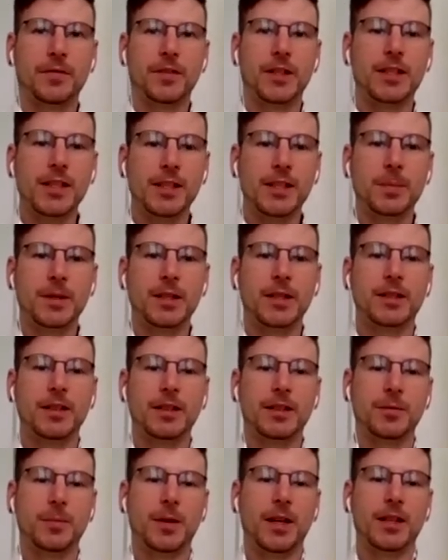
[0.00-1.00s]
this has been
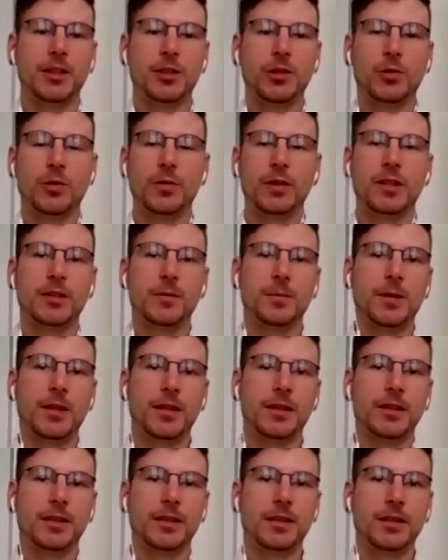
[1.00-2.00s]
a demand growing in the
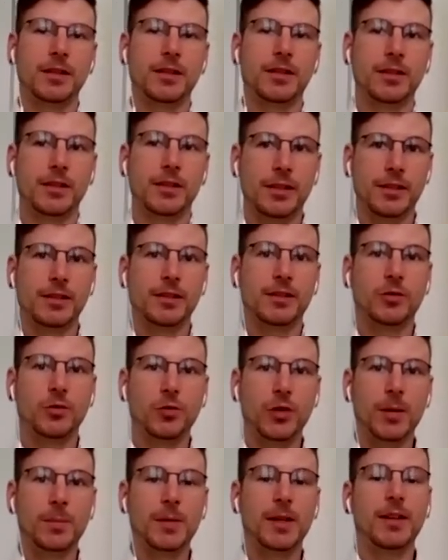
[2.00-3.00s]
market
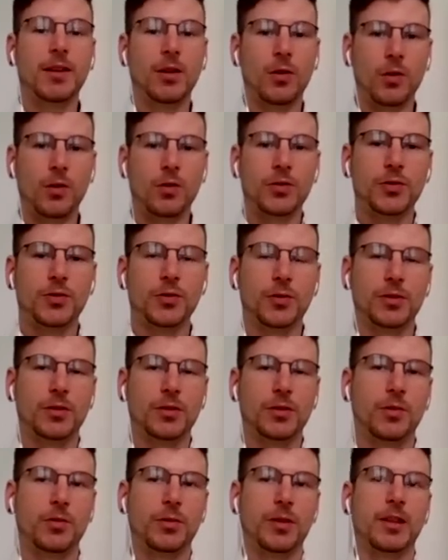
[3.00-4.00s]
extremely, also in the
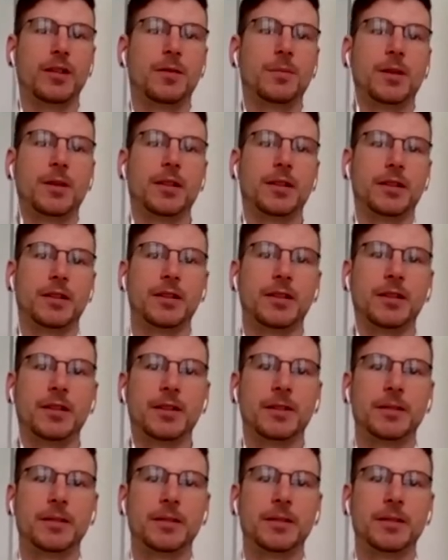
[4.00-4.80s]
corrugated market.